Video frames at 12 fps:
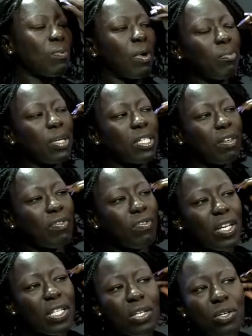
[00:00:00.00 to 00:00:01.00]
So is there one piece of
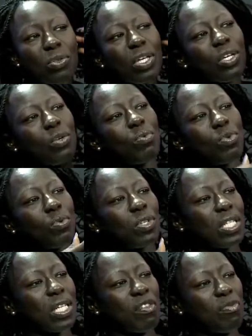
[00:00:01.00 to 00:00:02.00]
advice that you think you would
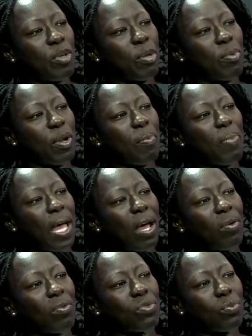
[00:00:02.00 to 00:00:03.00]
want to give people
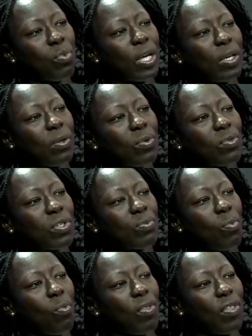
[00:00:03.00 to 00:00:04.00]
about wills
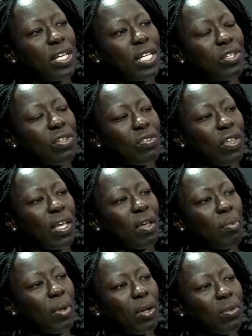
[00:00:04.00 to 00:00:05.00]
and what they need to
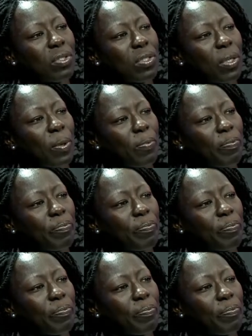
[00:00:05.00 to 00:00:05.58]
think about?